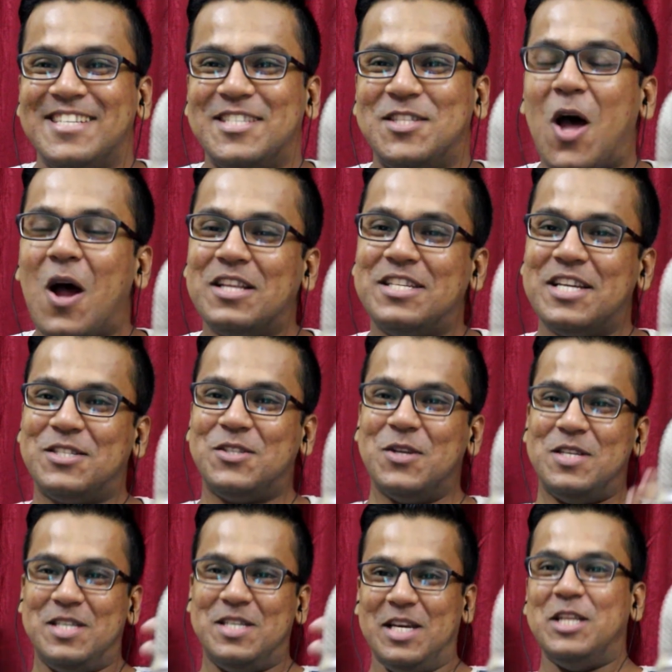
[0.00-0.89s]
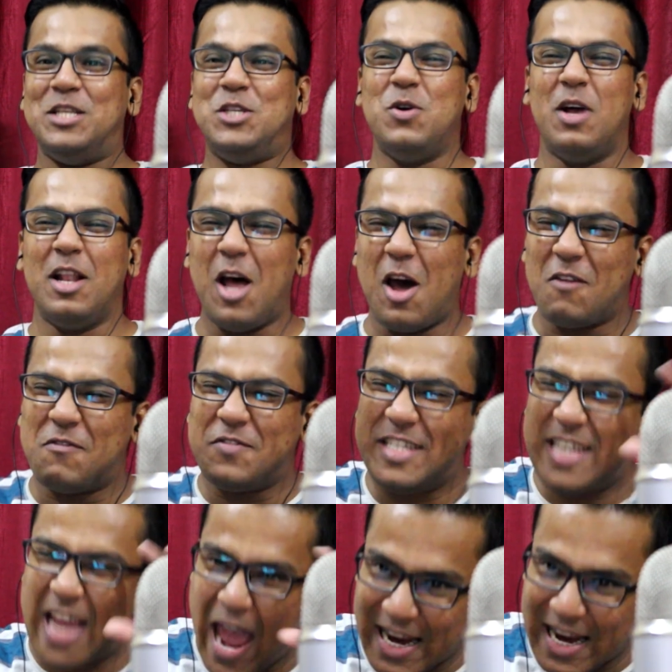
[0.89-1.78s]
is not just to teach you a lot
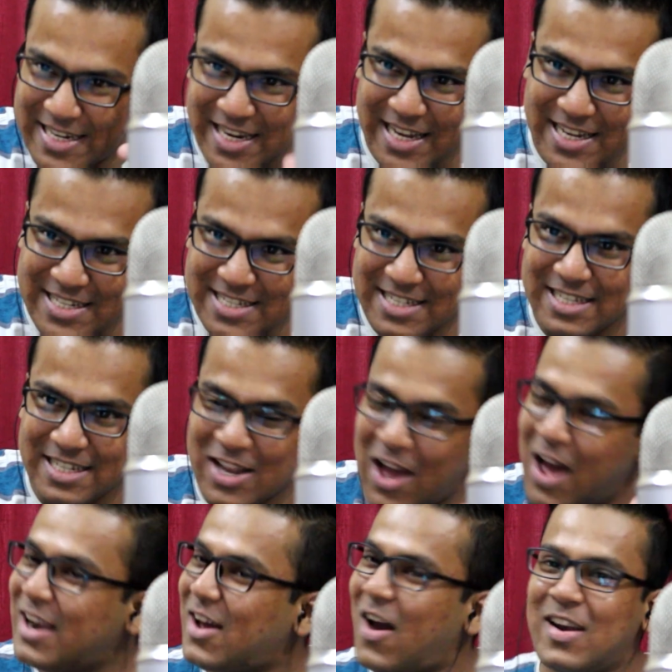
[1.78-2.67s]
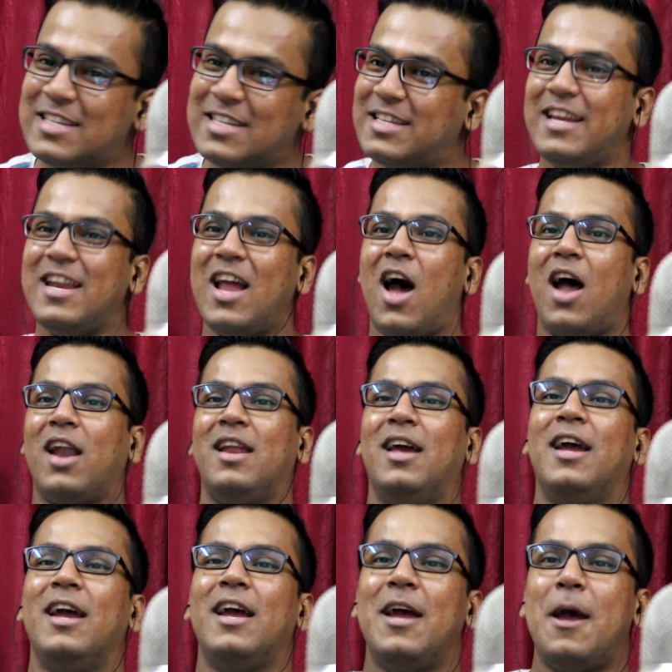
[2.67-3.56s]
of tactics. Not honestly,
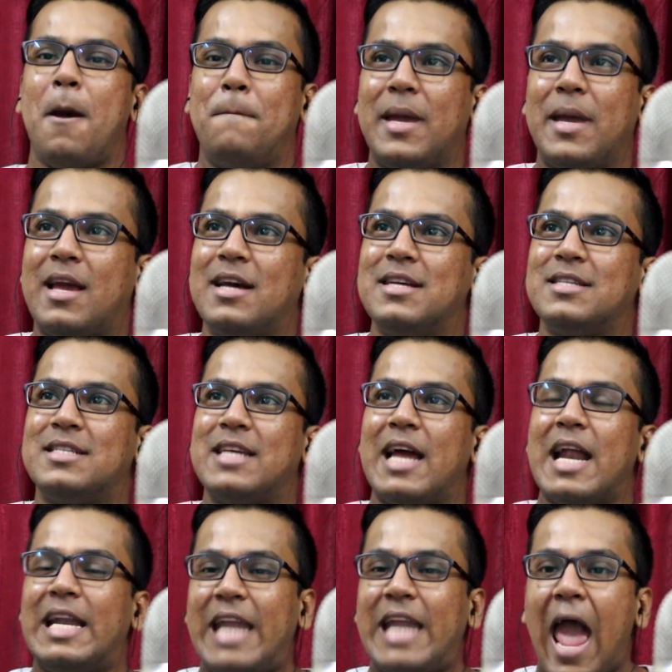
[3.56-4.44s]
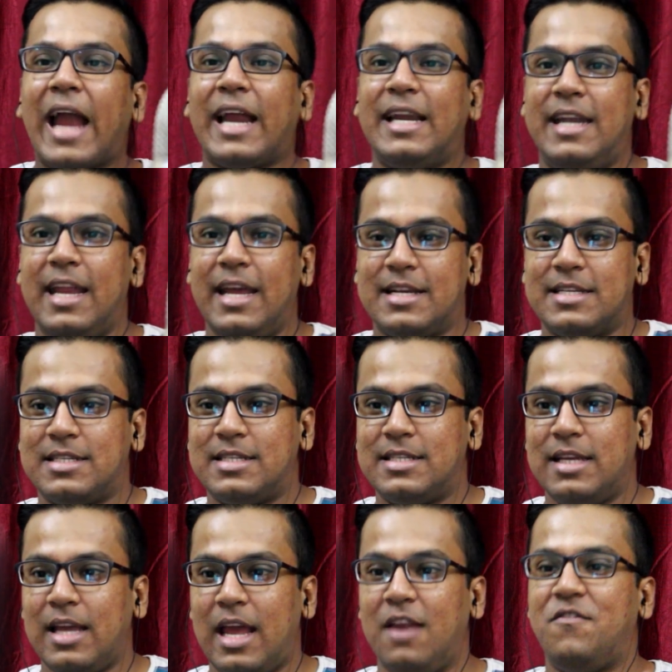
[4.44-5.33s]
not. Because
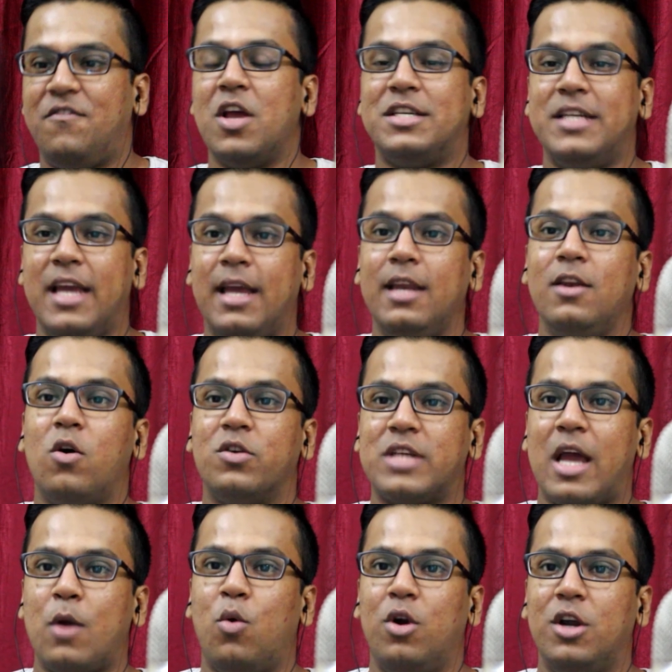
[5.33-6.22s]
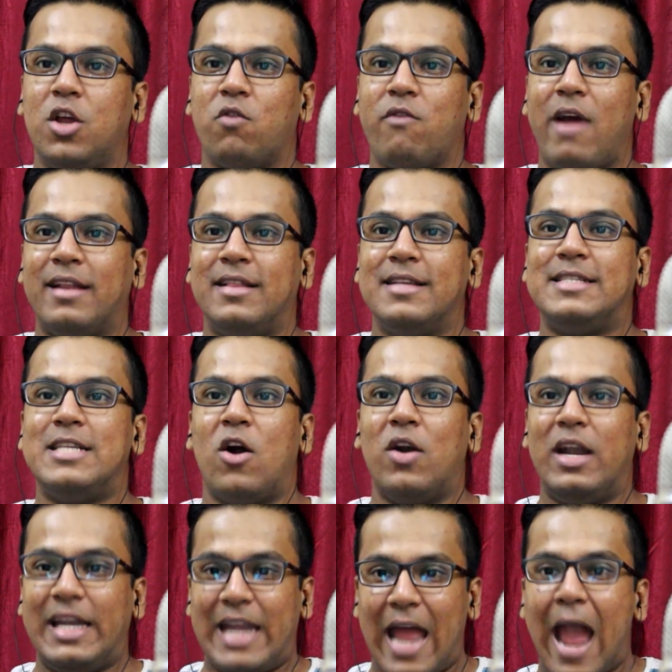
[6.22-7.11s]
tactics, and if you're taking notes, I want you to write this
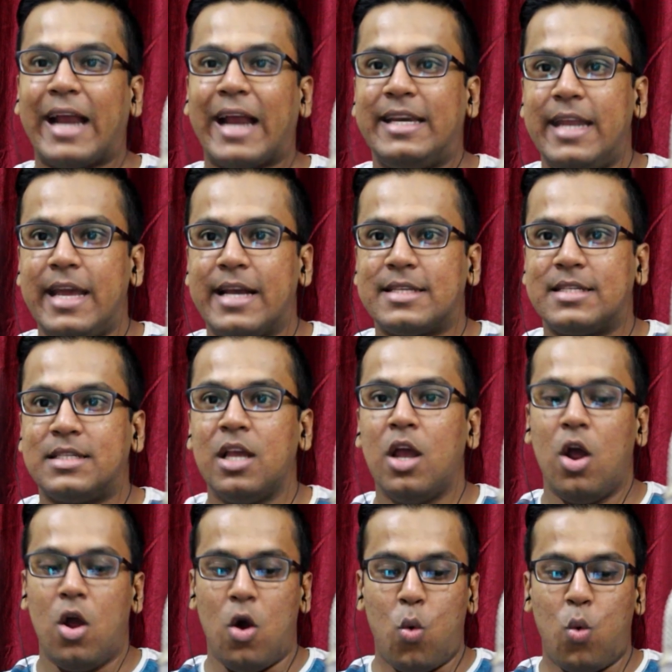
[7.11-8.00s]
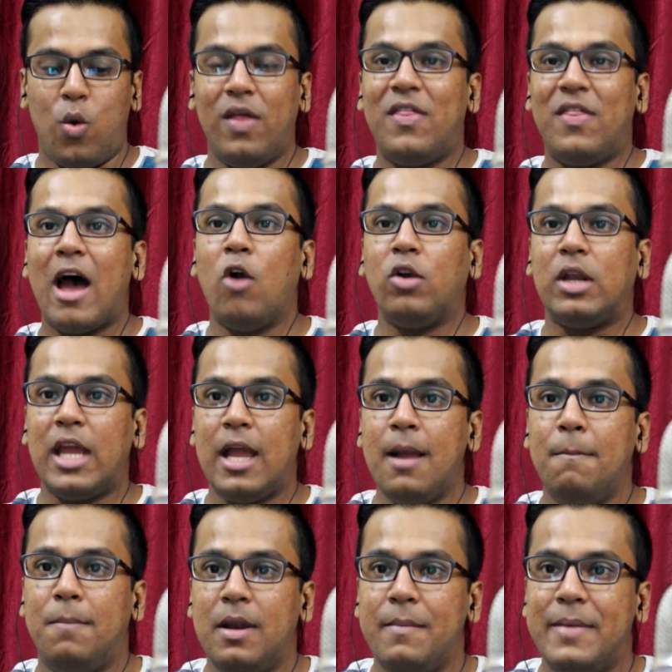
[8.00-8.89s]
down. Tactics without
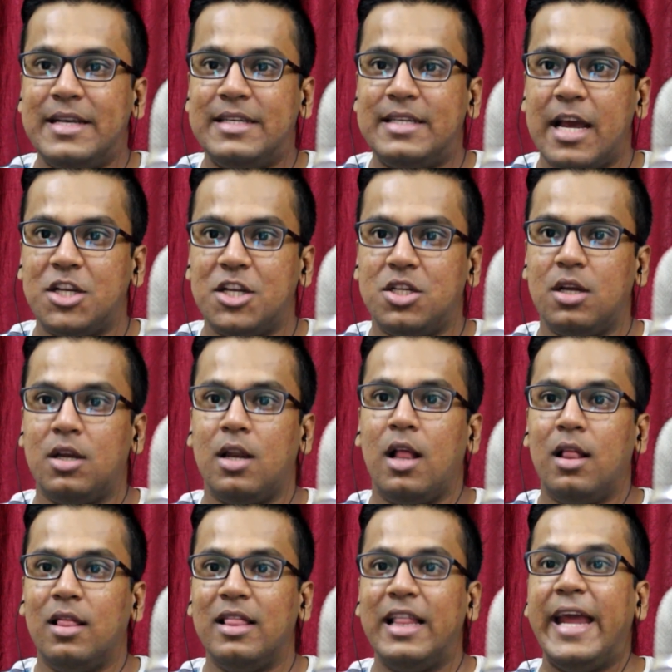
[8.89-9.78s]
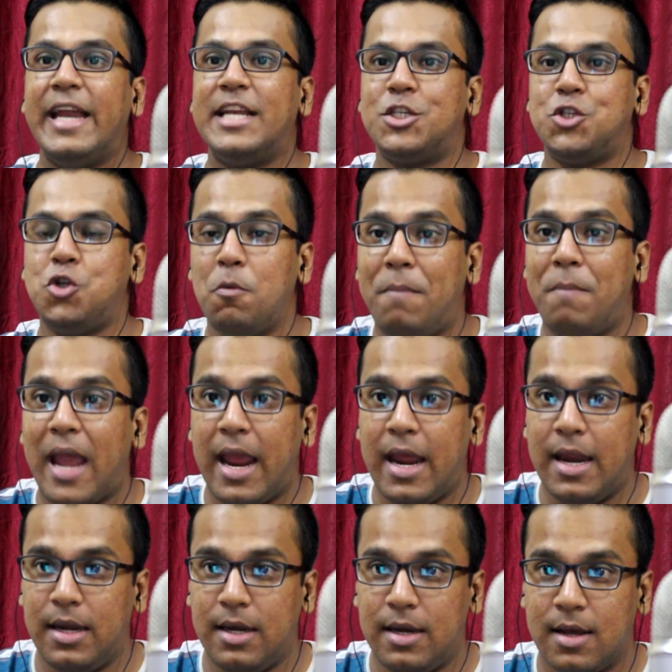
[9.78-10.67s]
implementation leads to
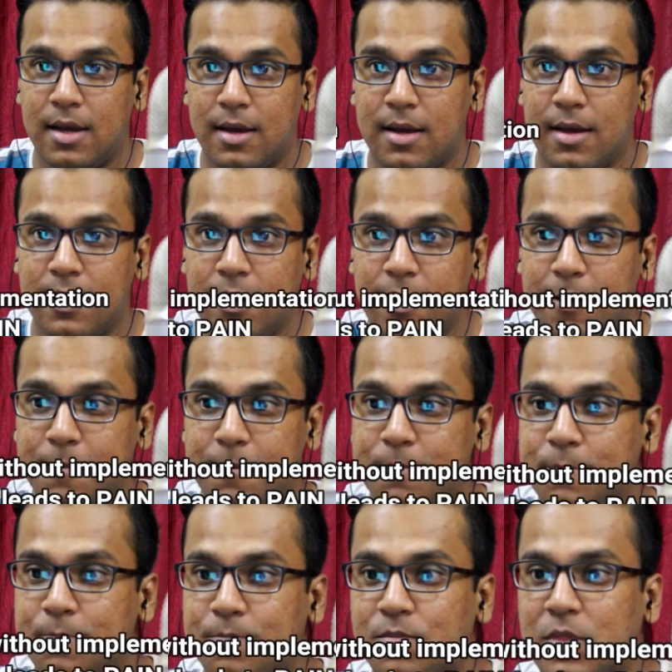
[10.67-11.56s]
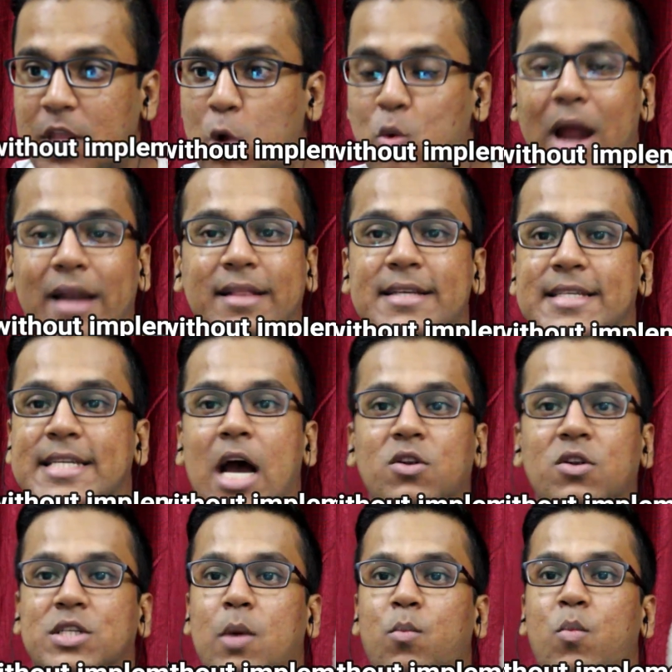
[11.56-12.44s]
pain. Write this
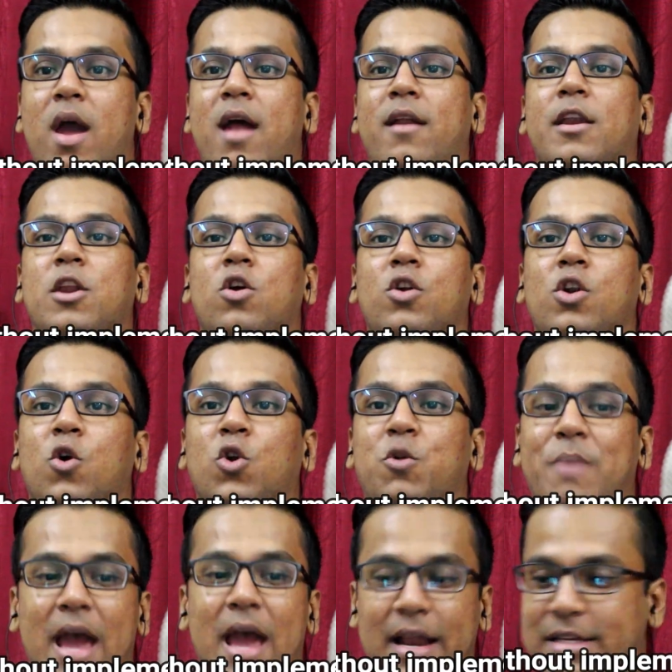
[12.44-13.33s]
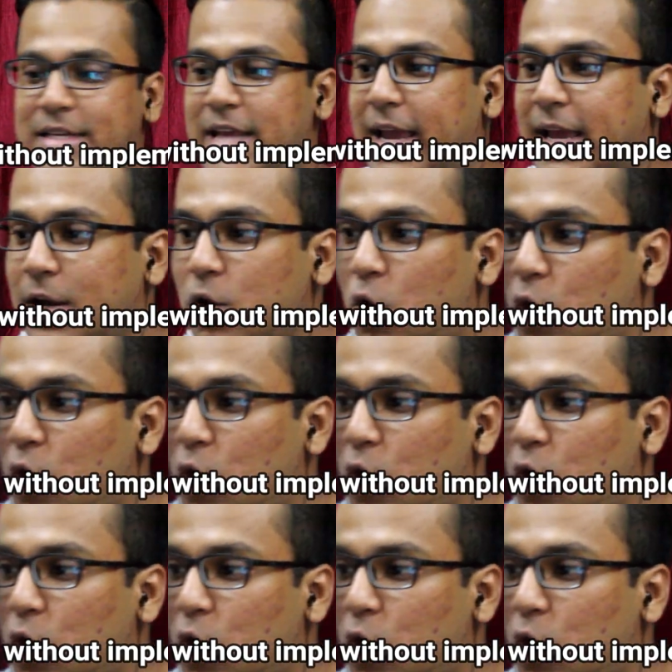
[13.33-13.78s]
down somewhere in your notepad. Take a